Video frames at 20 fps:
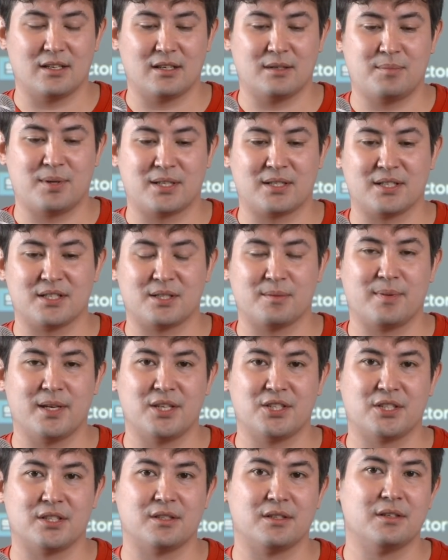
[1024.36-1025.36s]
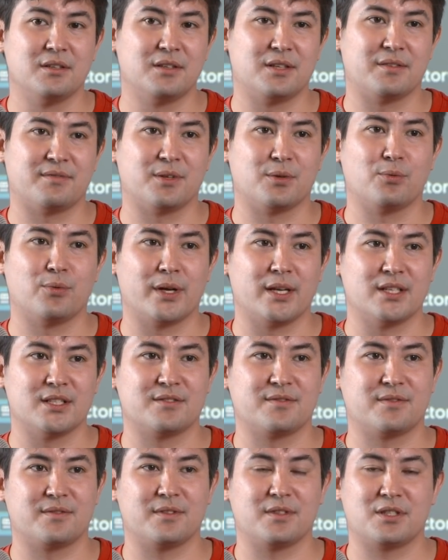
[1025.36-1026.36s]
participation, different
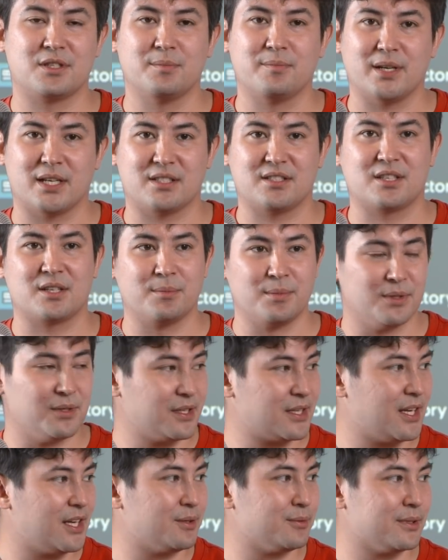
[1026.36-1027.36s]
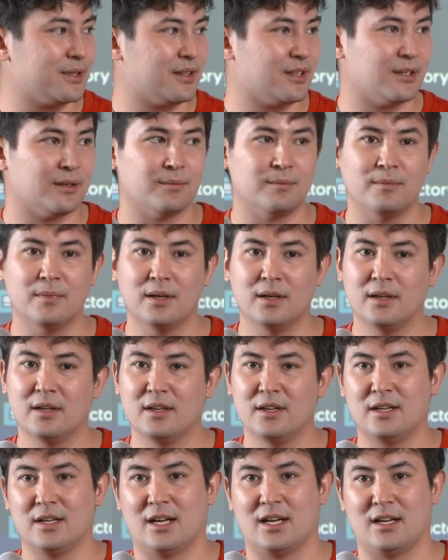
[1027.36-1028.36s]
ways to best communicate with them,
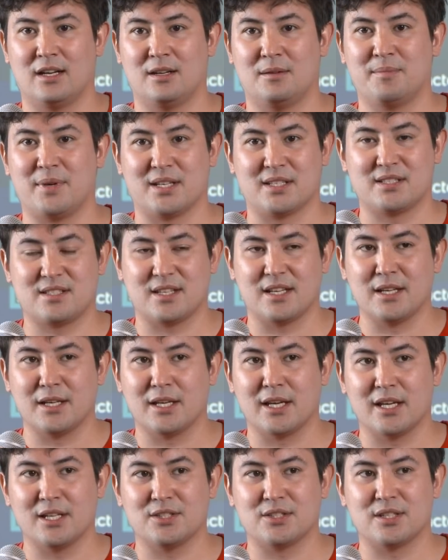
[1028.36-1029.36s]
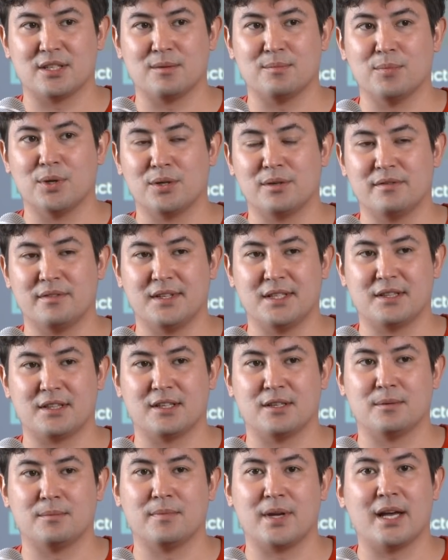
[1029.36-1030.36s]
best engage them, motivate
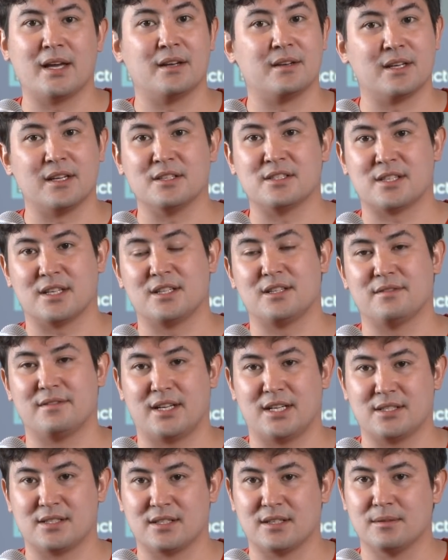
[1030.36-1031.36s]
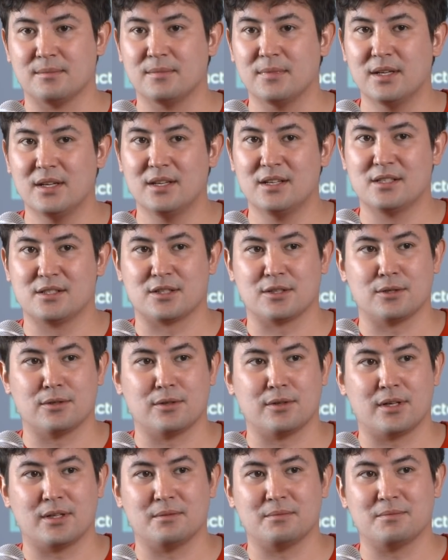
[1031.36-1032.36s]
them, and incentivize them.
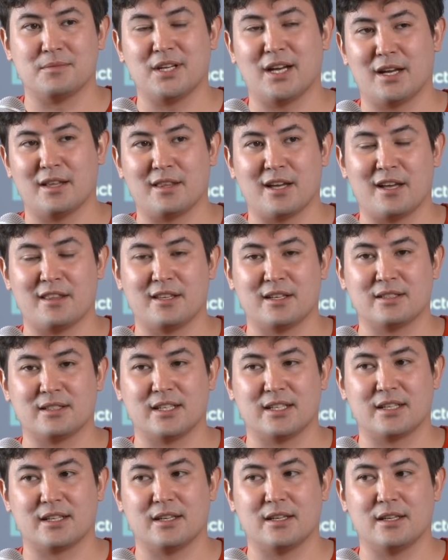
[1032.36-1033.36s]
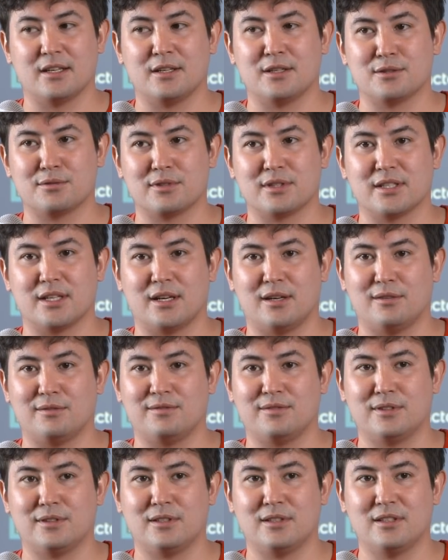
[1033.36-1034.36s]
So, yeah, I think like it is really
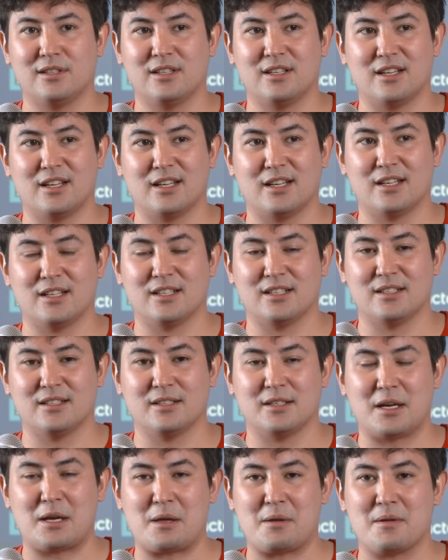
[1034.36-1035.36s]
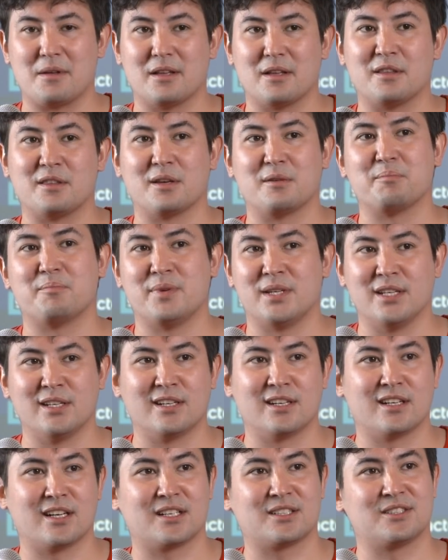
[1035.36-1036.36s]
helpful. I think
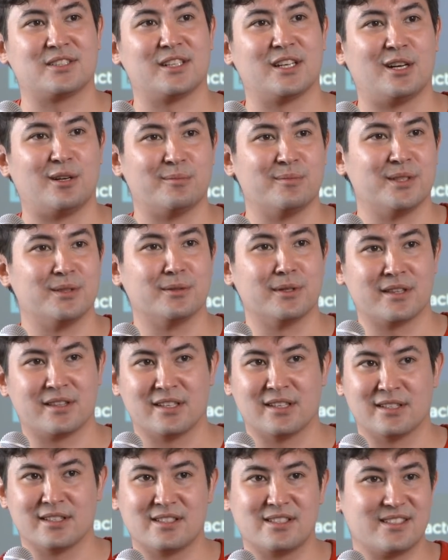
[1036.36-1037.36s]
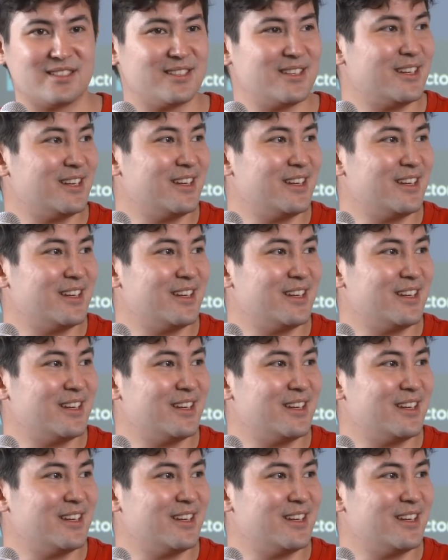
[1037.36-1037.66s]
Peter actually helped me with this,